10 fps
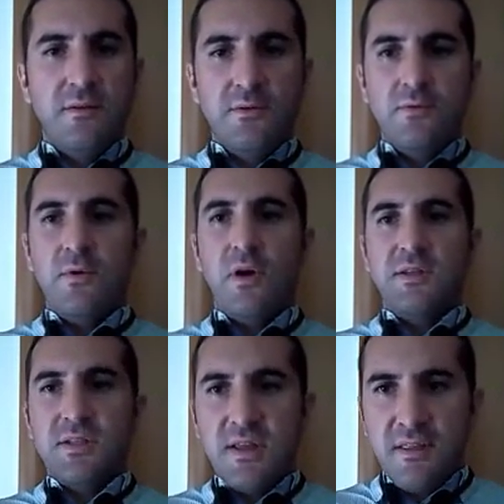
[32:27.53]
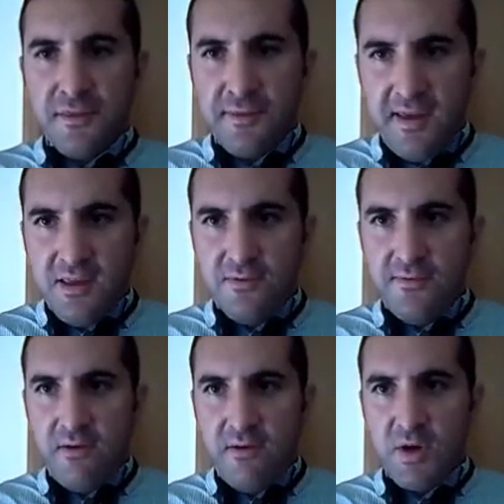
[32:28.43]
Right. Thank you
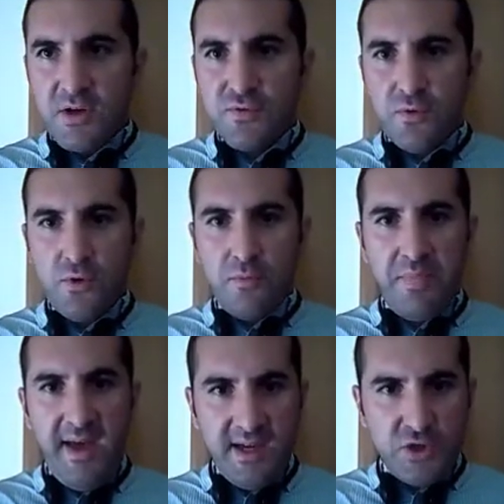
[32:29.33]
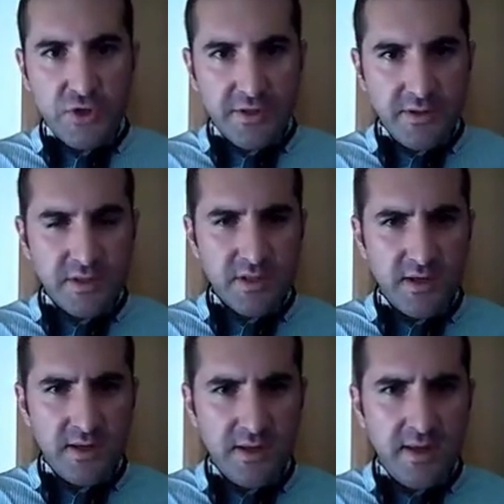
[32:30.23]
very much for your
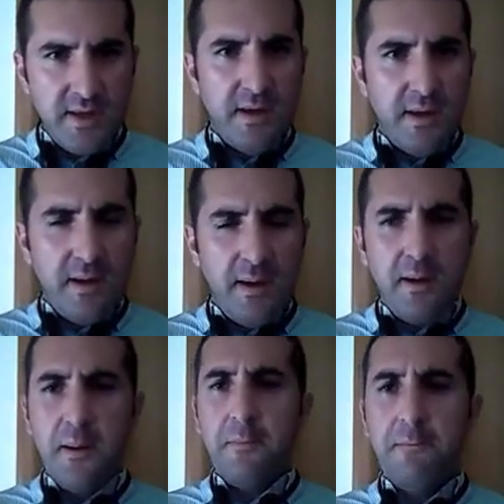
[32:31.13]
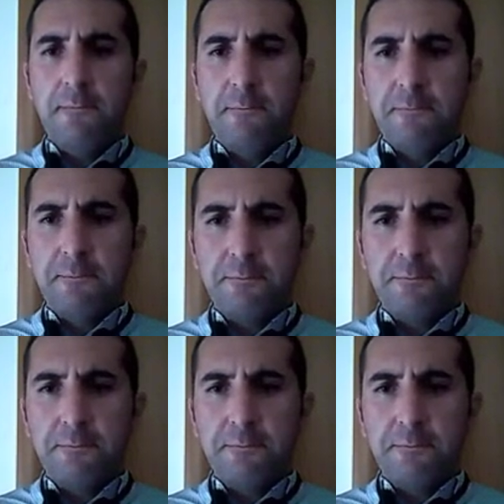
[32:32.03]
patience. I'll